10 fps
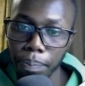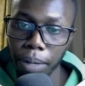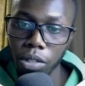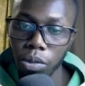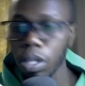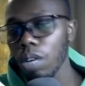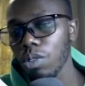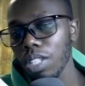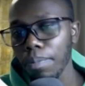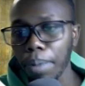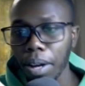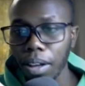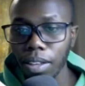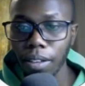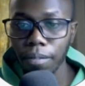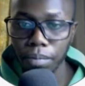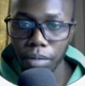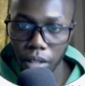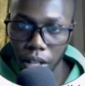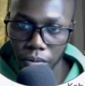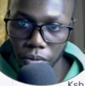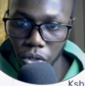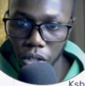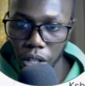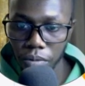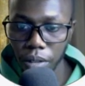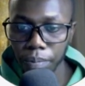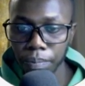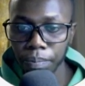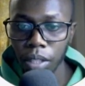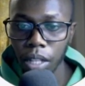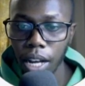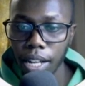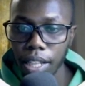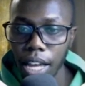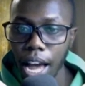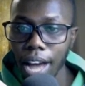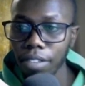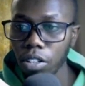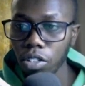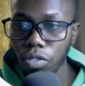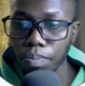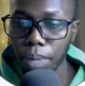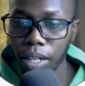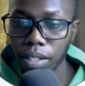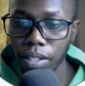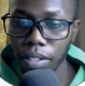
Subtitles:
2,000 per year for silver. And they have a lot of packages